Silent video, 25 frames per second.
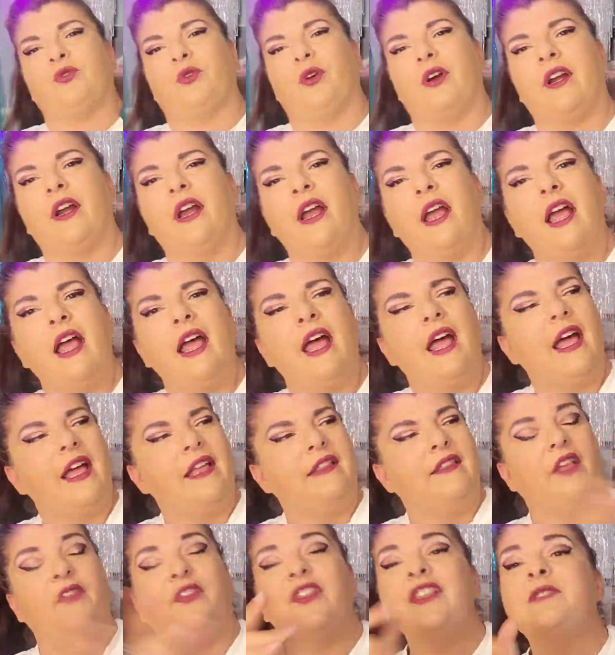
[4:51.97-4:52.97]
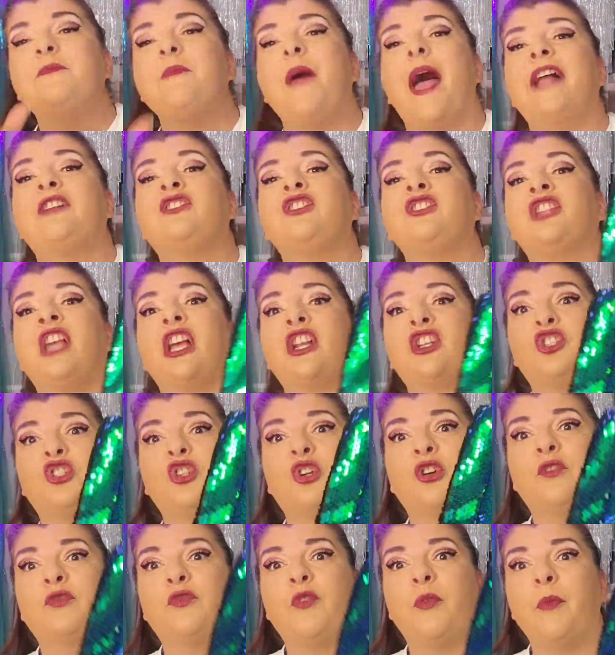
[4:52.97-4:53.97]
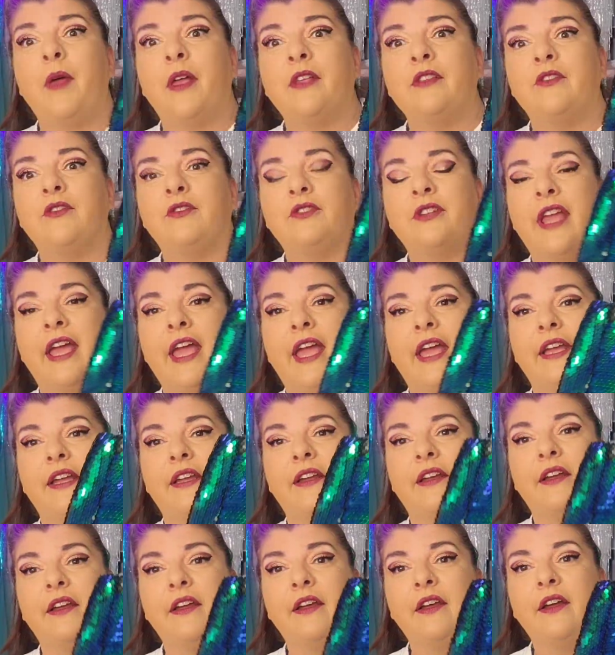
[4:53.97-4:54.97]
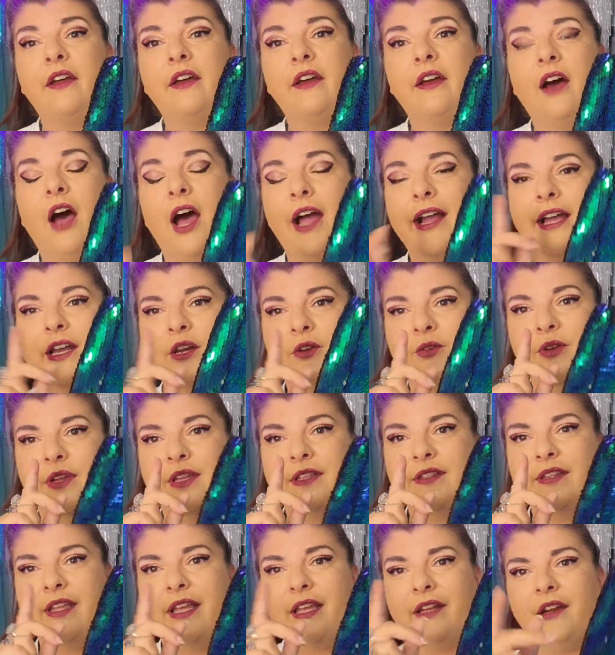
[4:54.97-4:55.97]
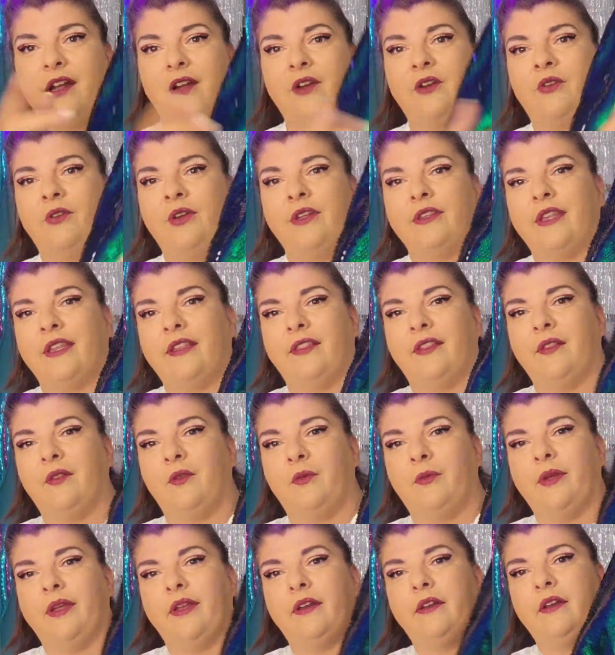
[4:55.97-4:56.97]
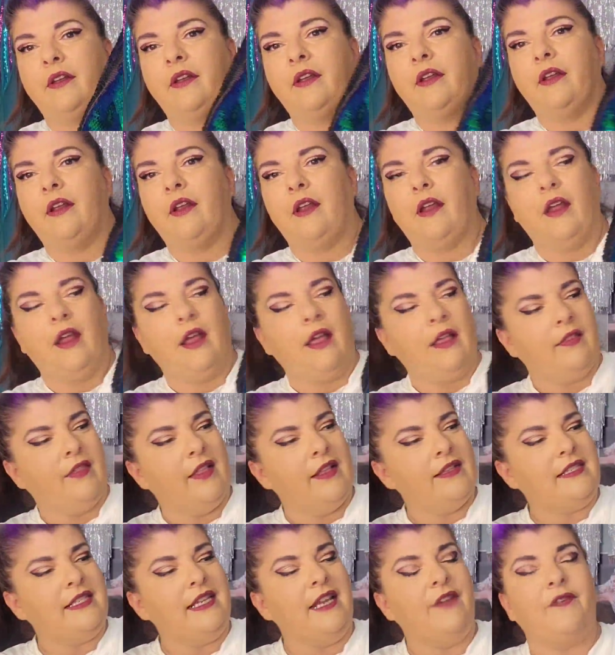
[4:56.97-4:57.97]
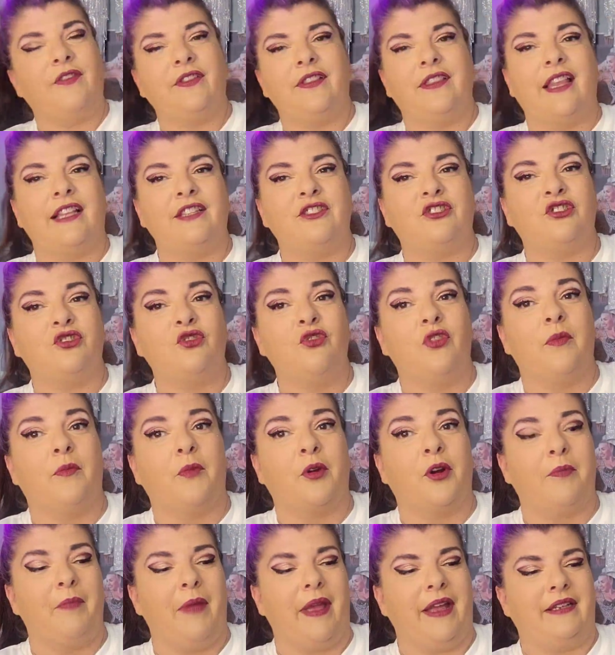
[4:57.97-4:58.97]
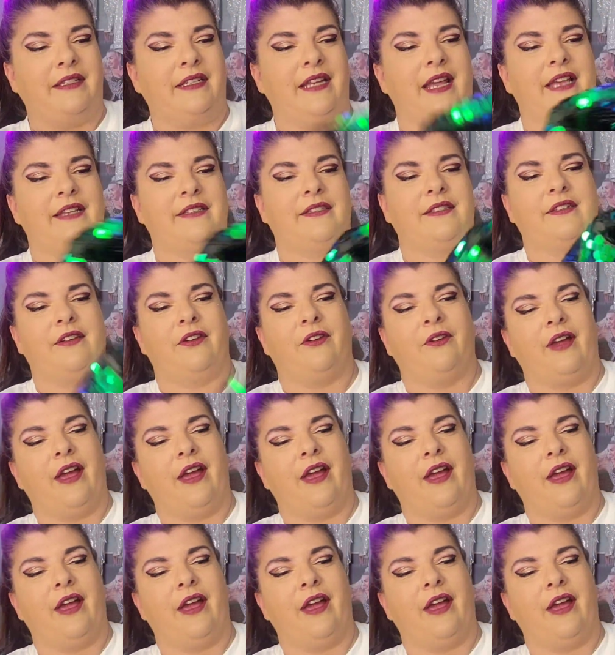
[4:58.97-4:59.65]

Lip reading: sure. Now this matches that shirt from the other day. I gotta go get that. I'll go get that in a little bit. Let's see if let's do the mermaid test,